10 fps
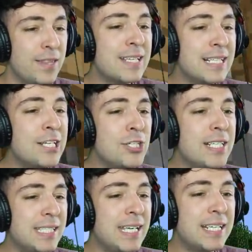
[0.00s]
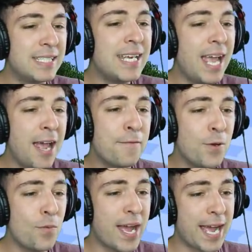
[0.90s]
There's literally TNT
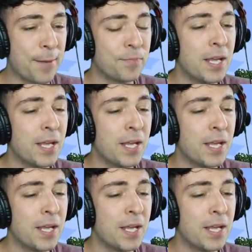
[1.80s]
everywhere.